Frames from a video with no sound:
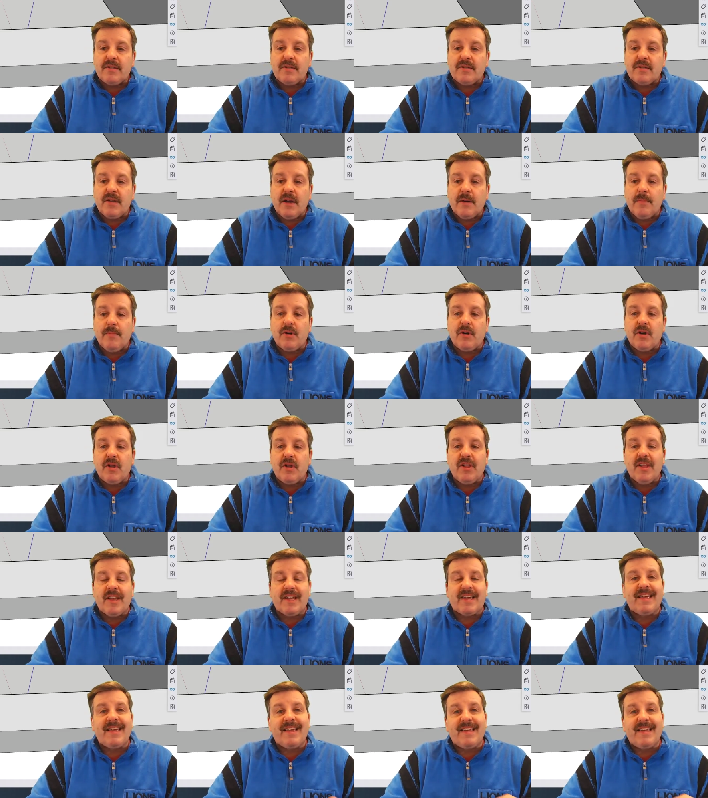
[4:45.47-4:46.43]
Double
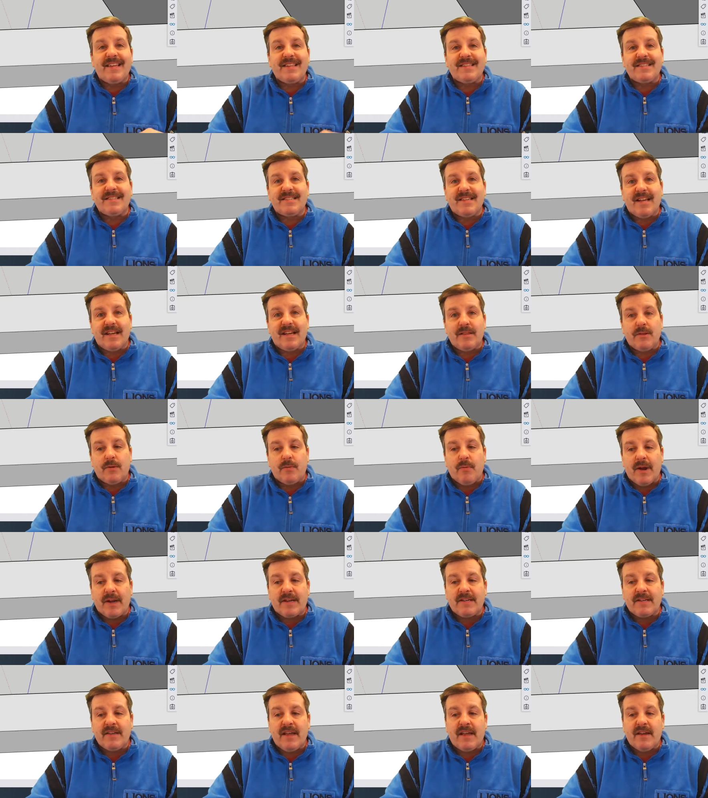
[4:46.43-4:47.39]
click inside the
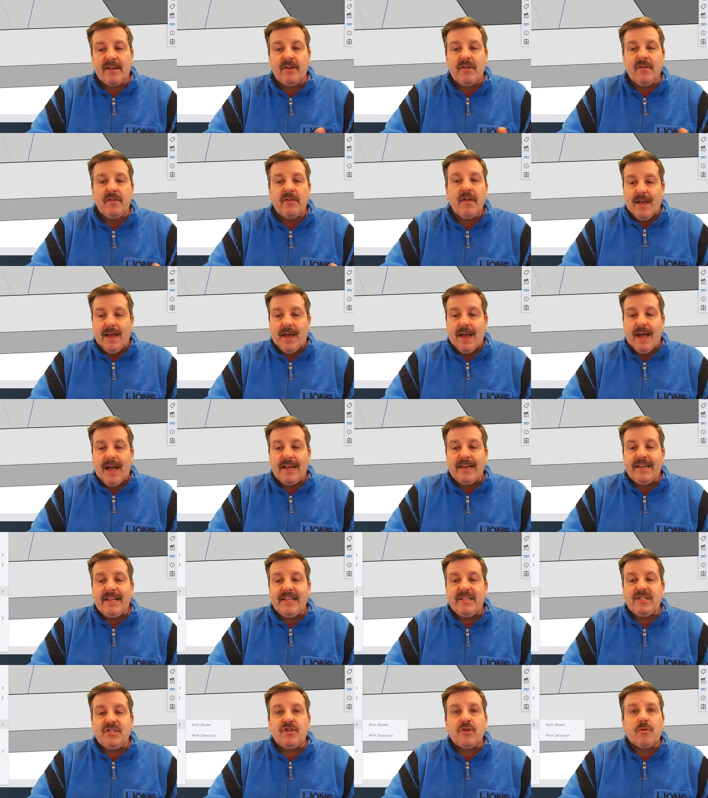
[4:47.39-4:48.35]
rectangle. I
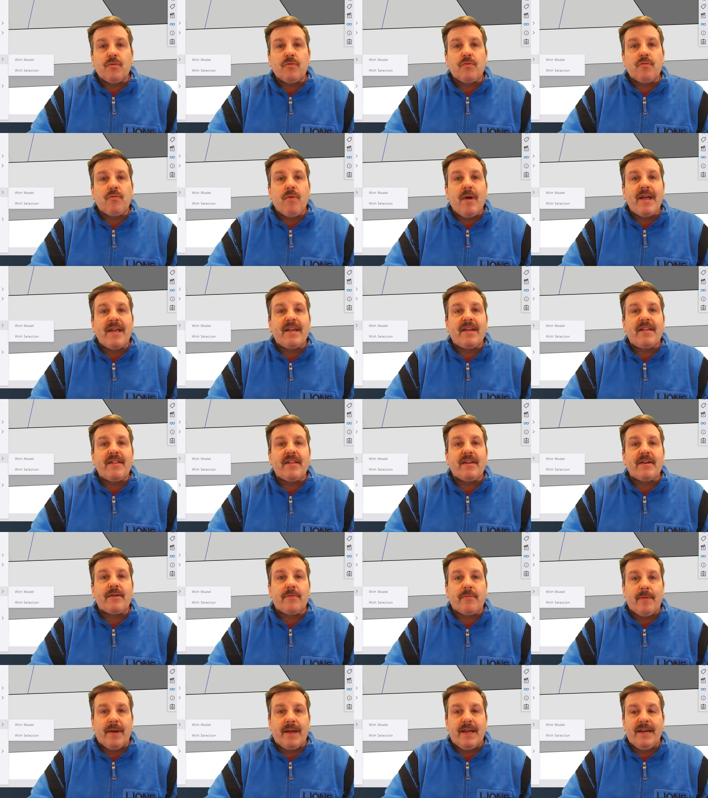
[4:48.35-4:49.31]
need you to right
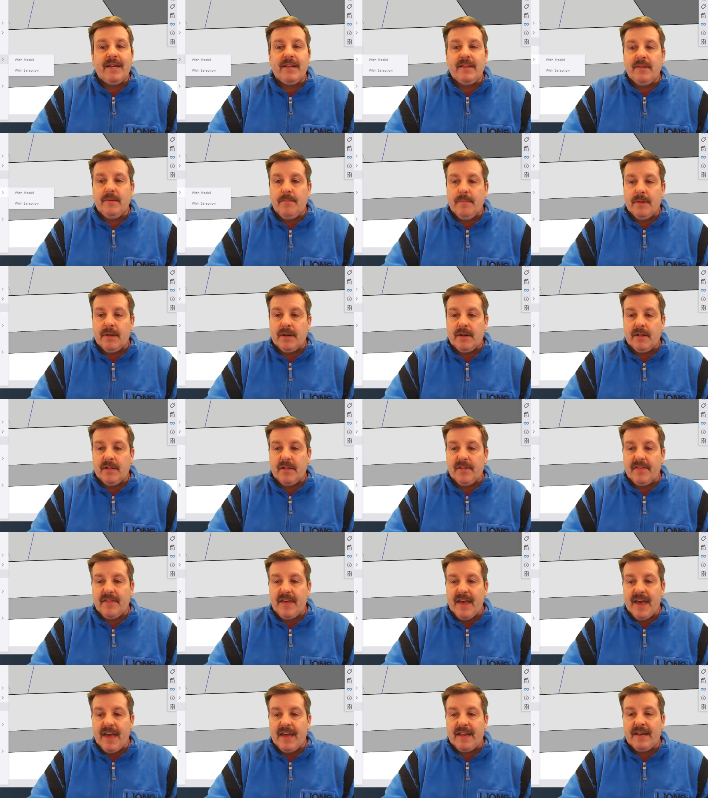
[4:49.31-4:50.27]
click right in the middle
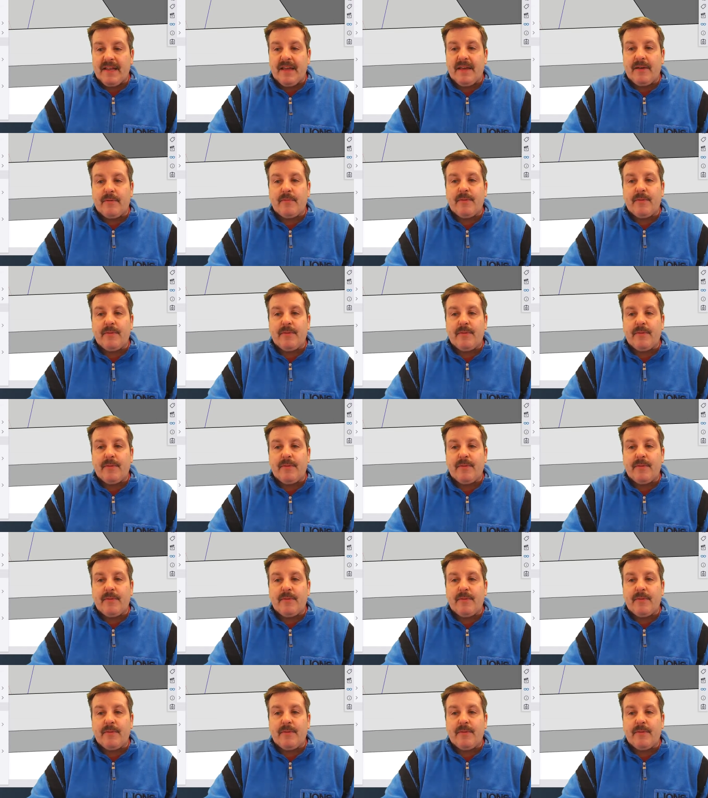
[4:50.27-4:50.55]
of that, and